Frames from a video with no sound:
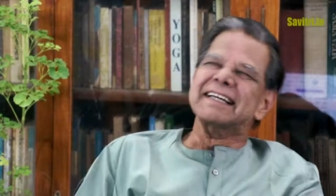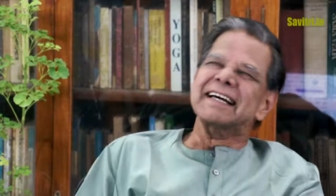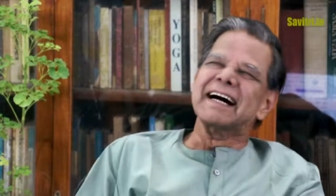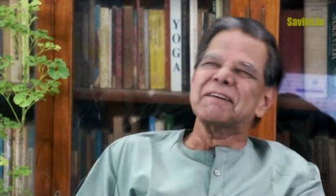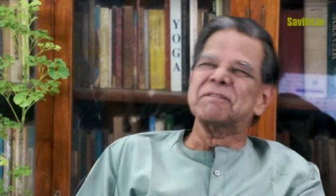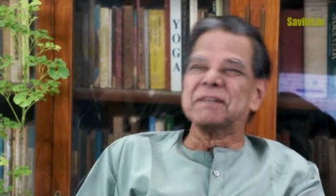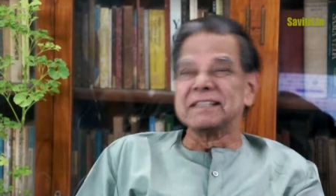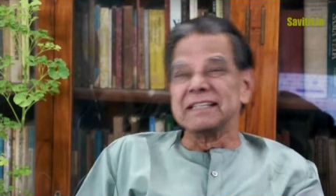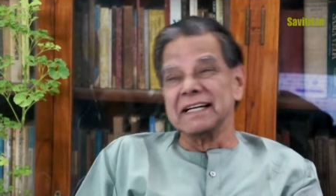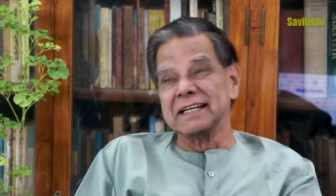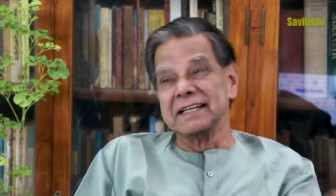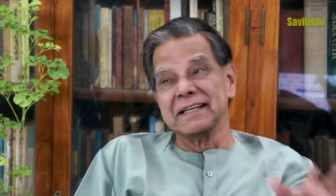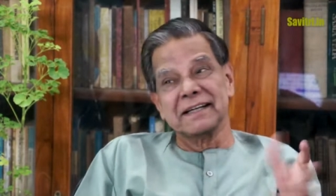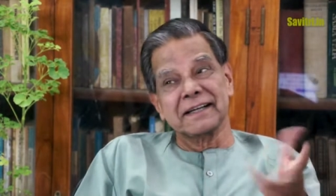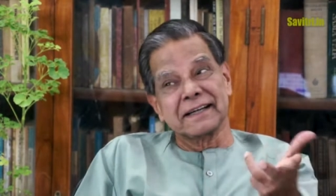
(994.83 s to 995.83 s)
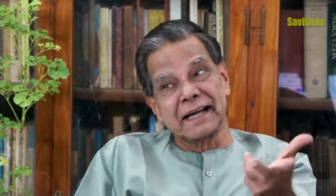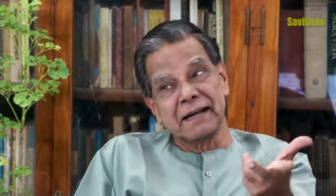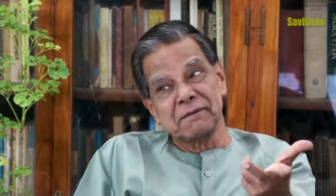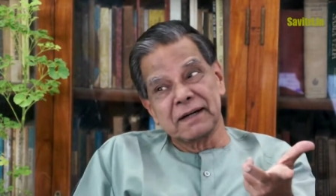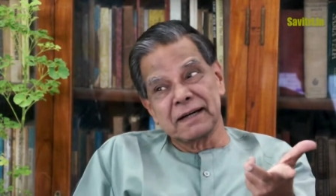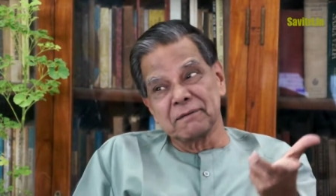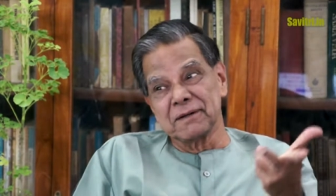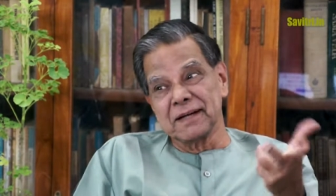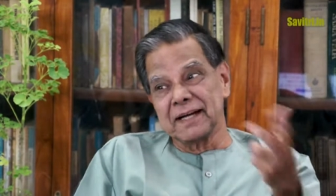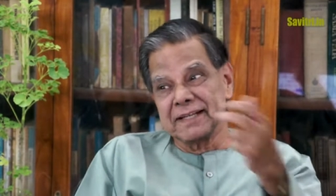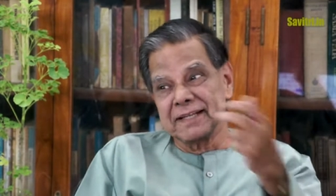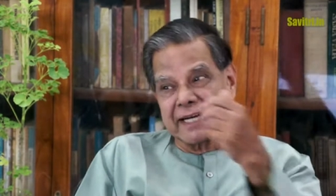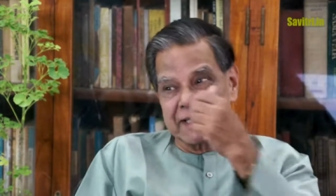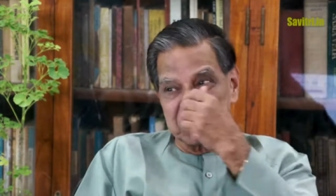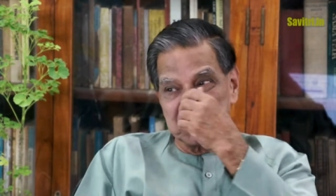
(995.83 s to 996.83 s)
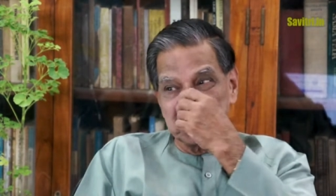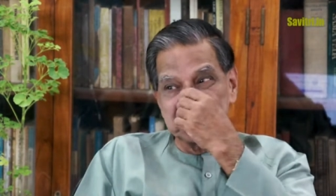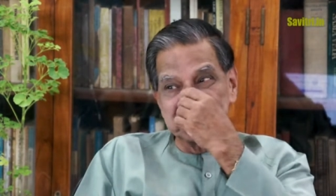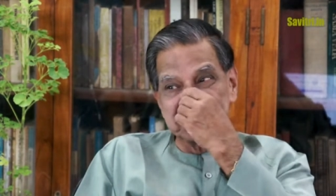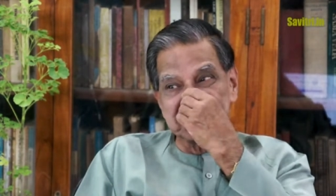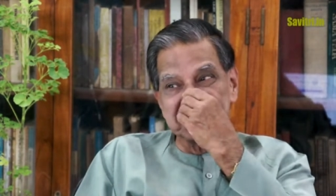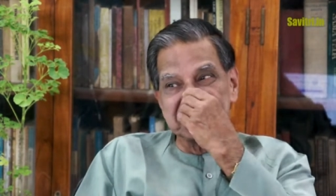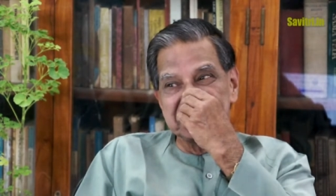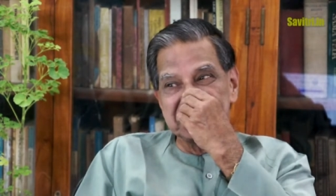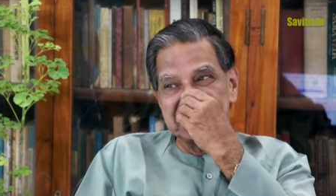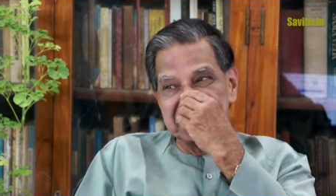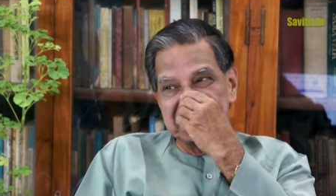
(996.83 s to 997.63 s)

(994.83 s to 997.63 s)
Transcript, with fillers: Yeah, but then it can be double adjective also.